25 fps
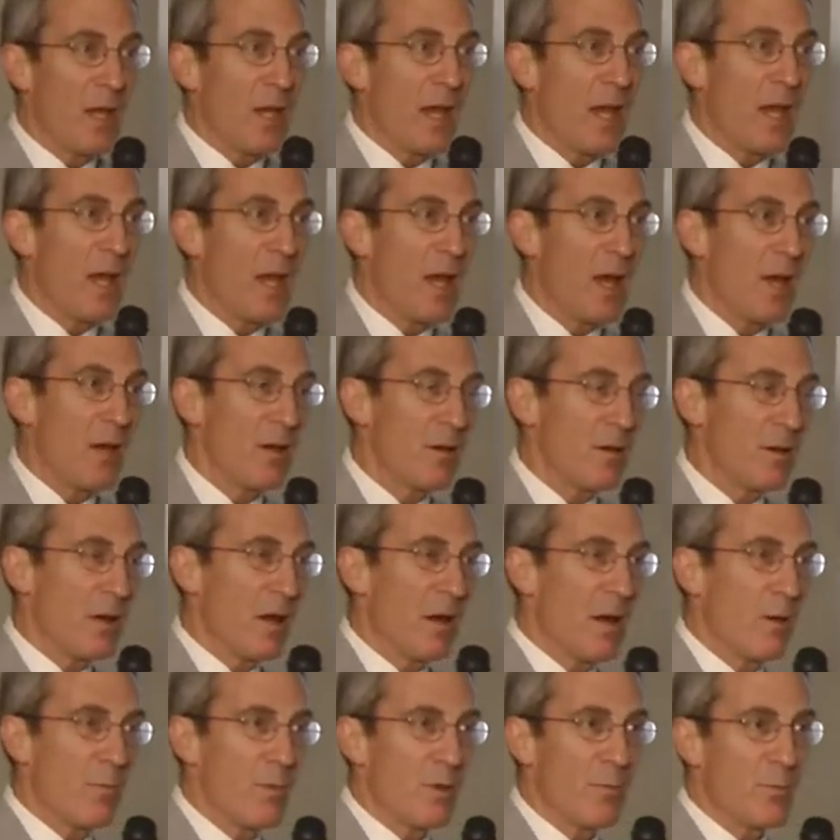And
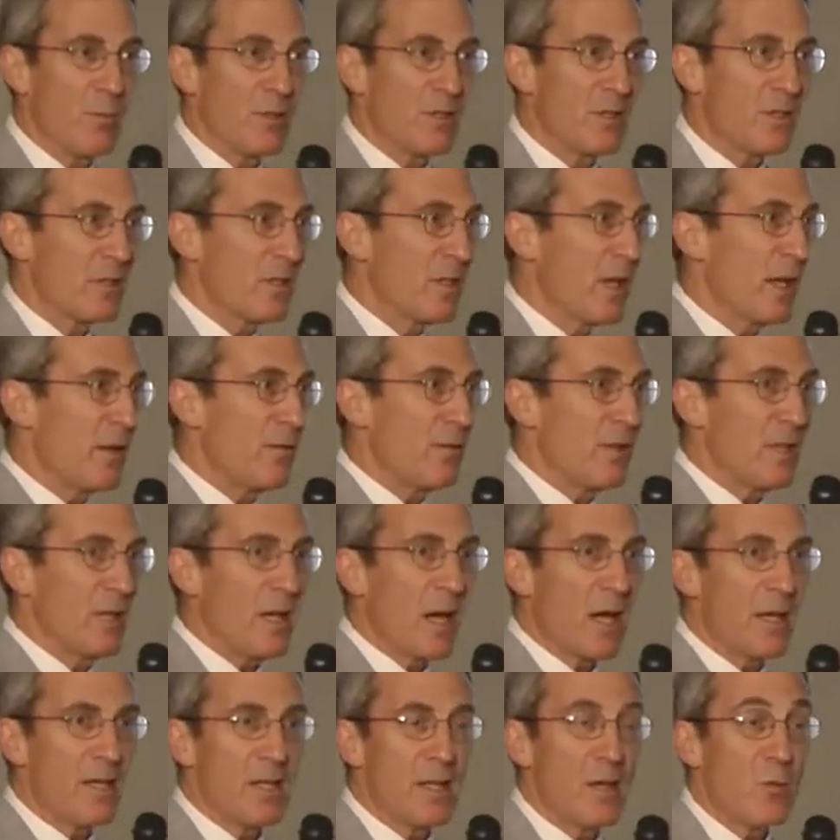the
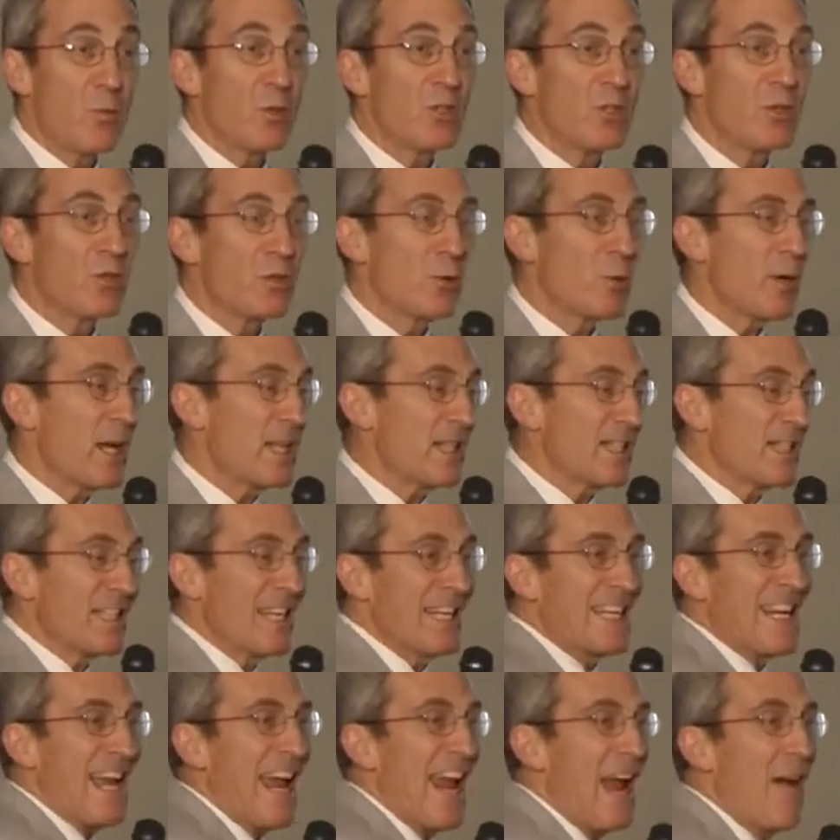idea was to
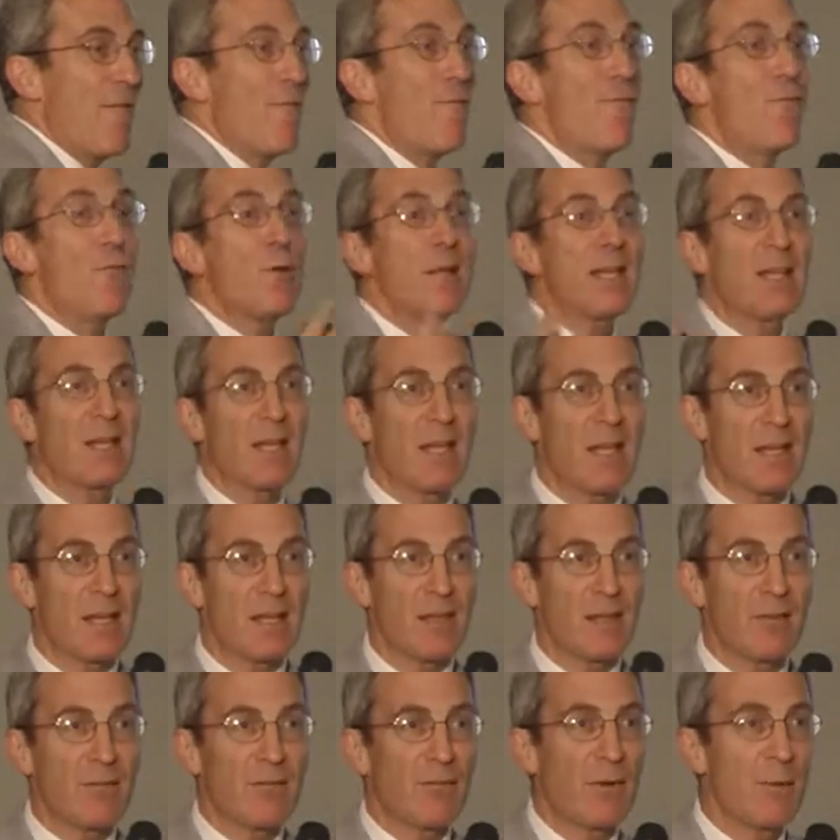translate
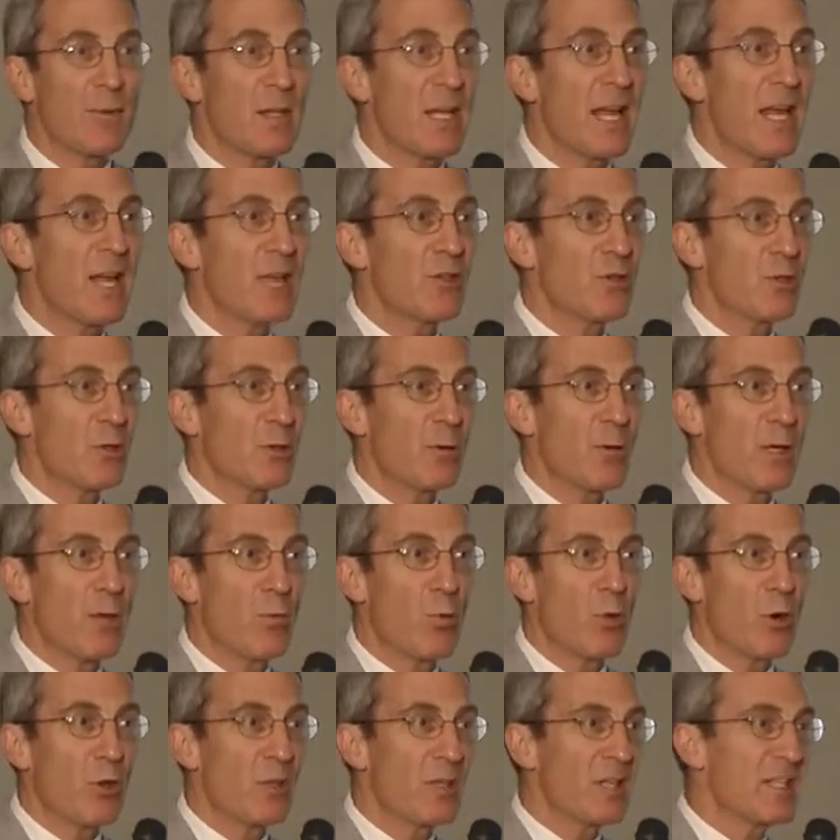everything from the ancient Greek
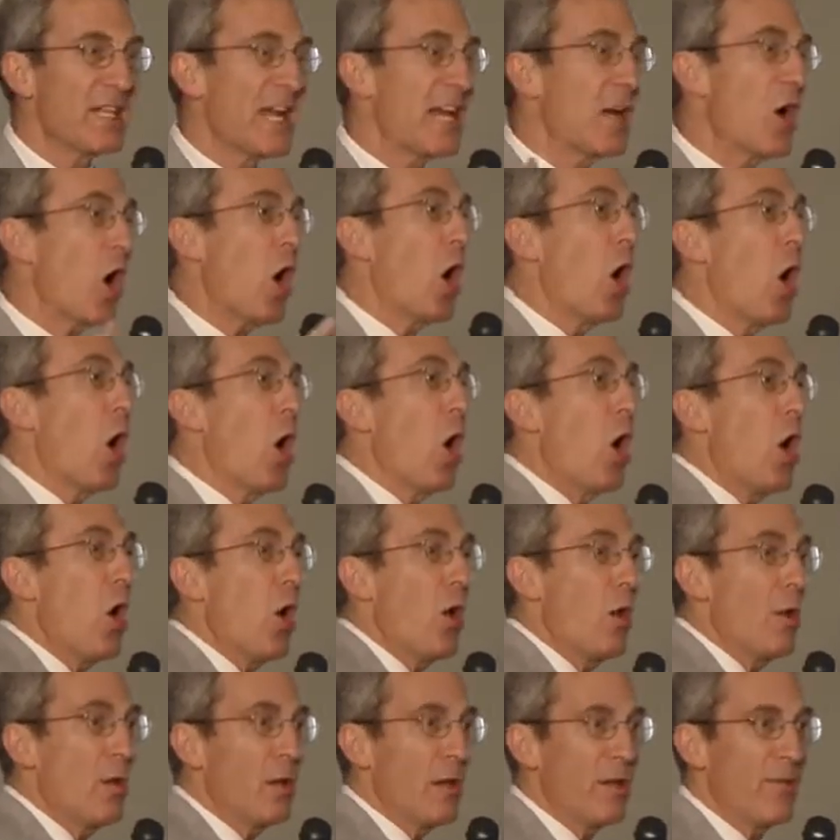world, to take
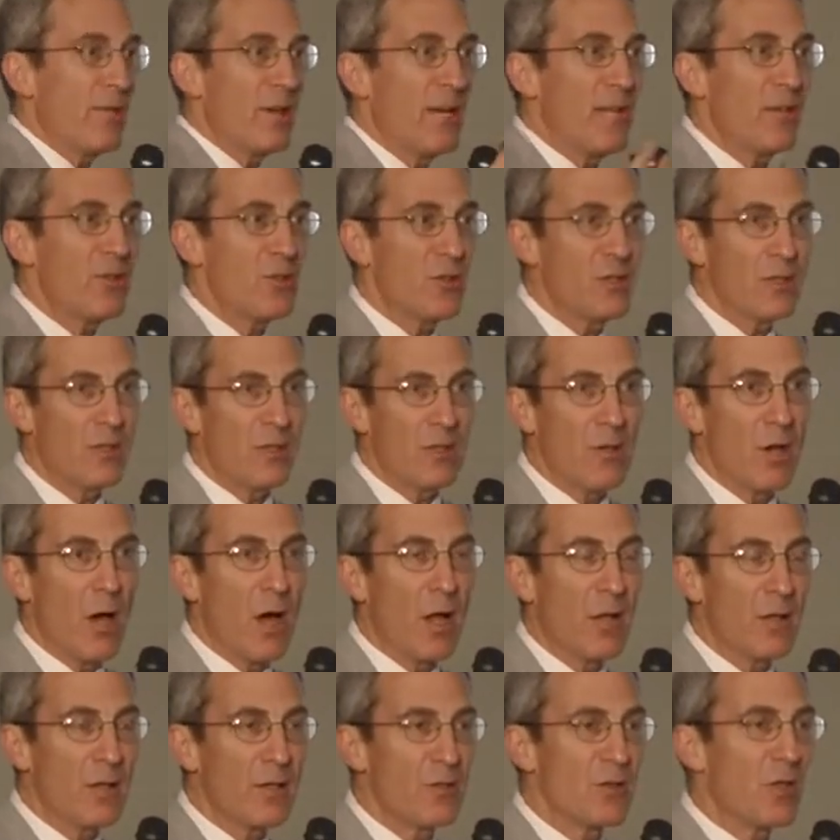all of ancient
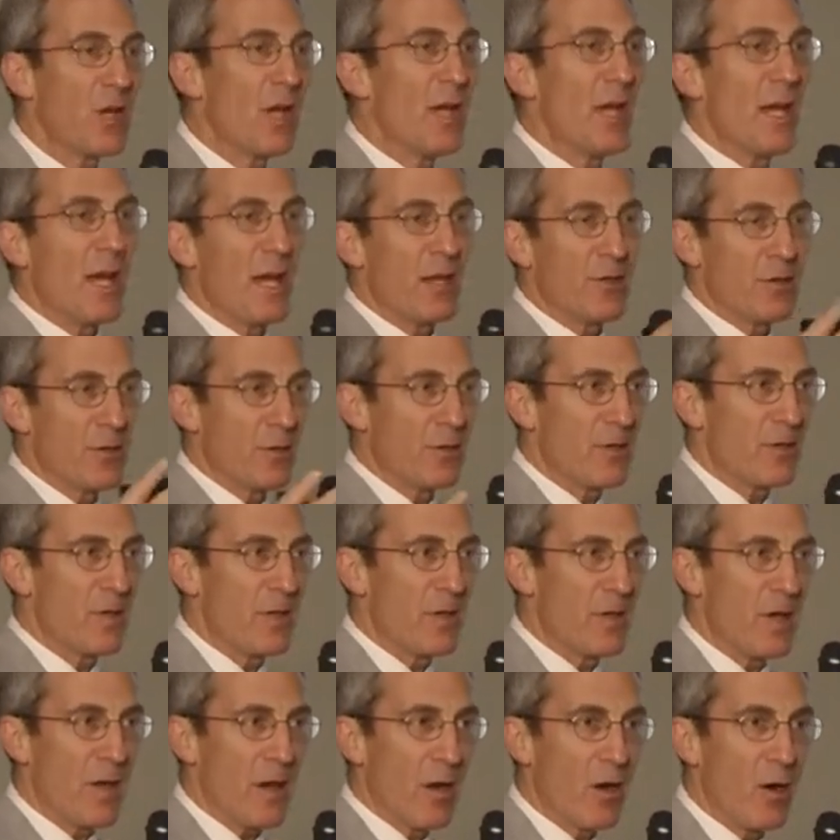knowledge and turn it
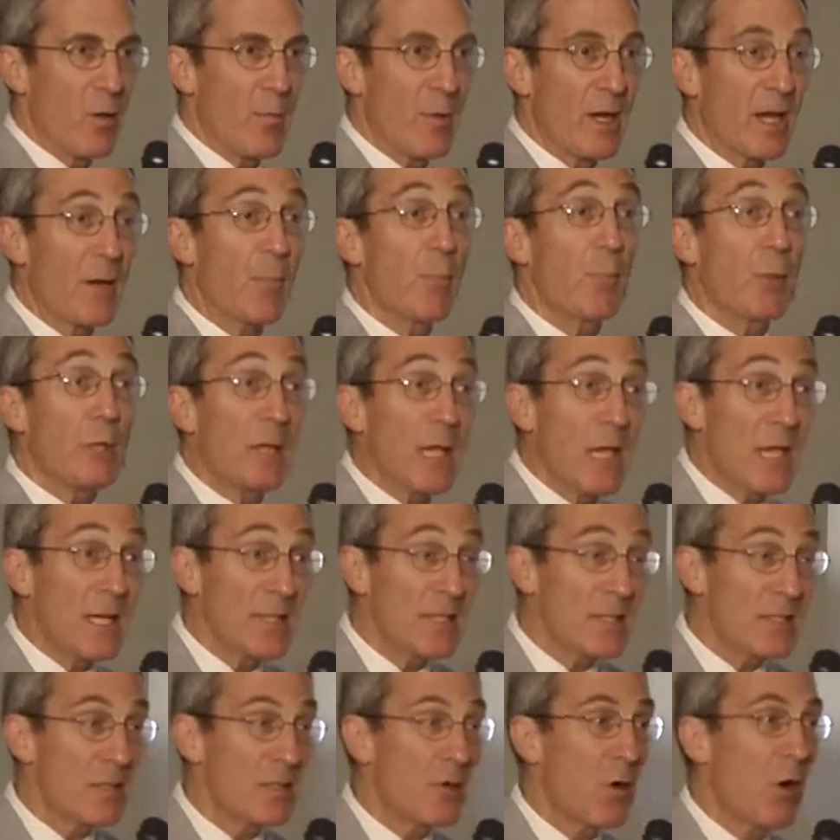into Arabic,
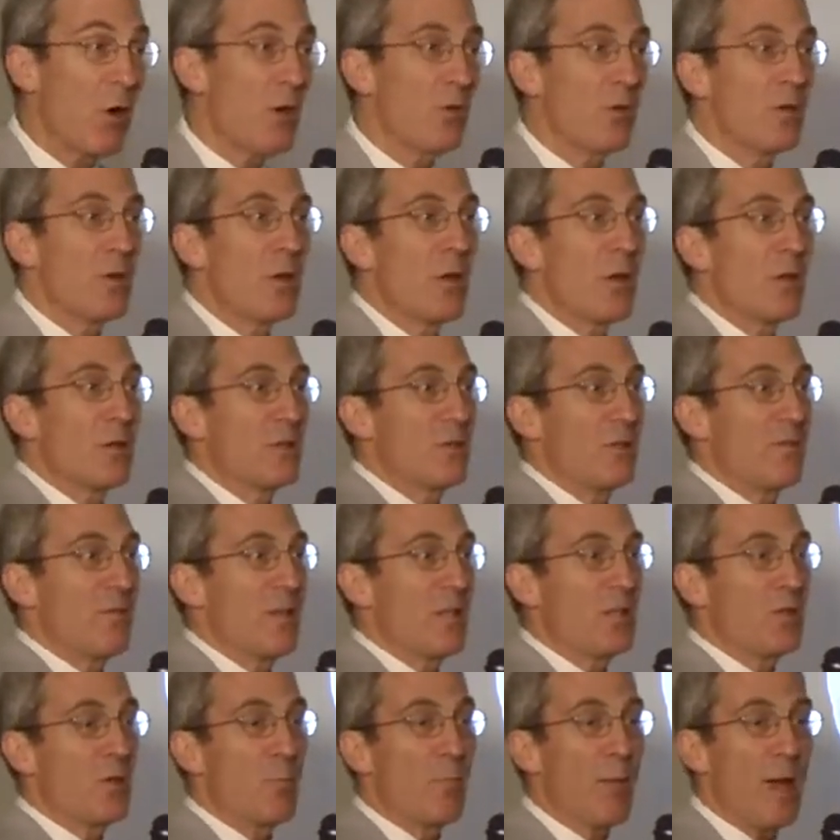plus all the knowledge of
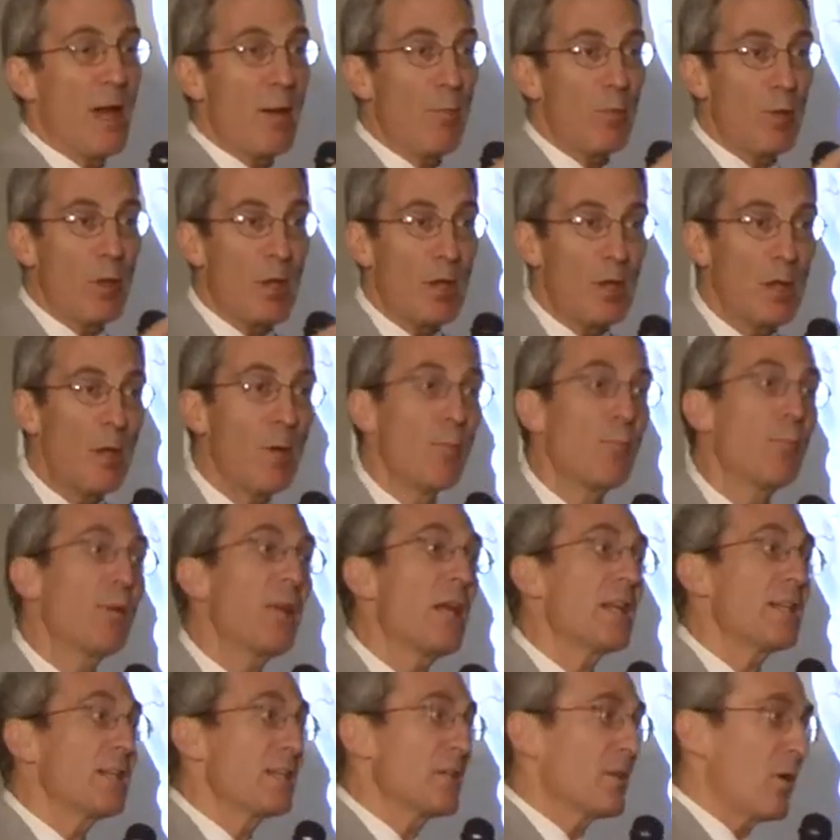ancient Babylon,
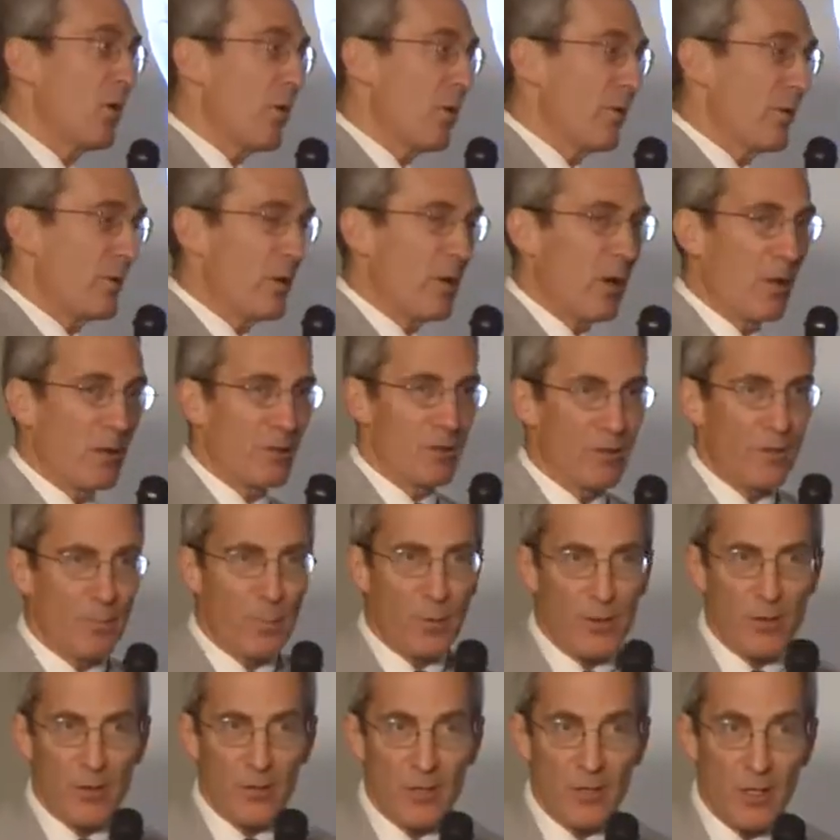plus all the knowledge of
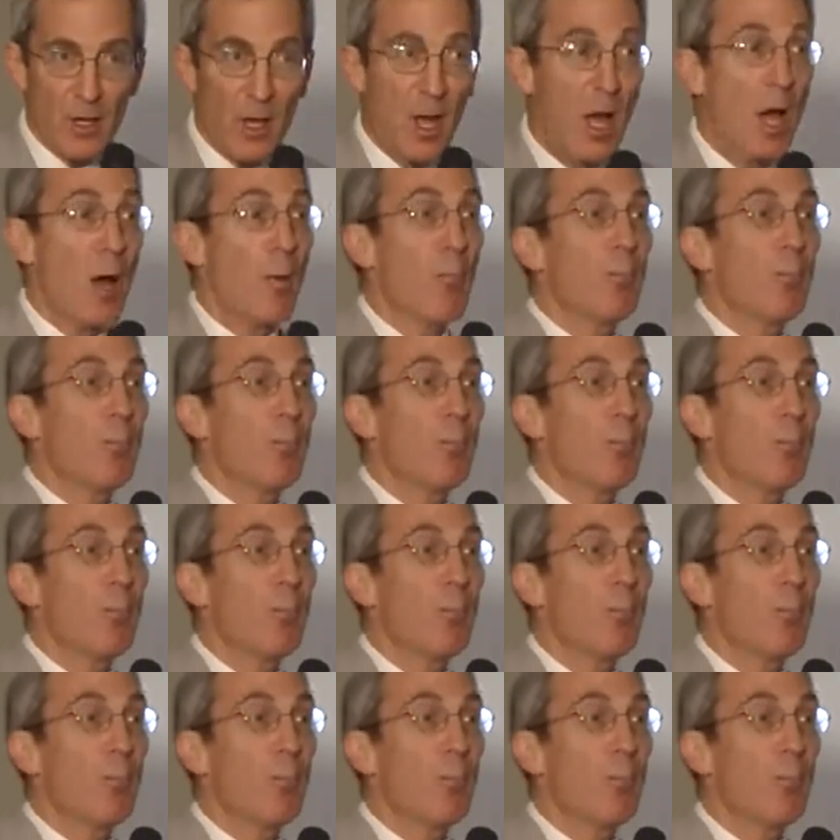Persia,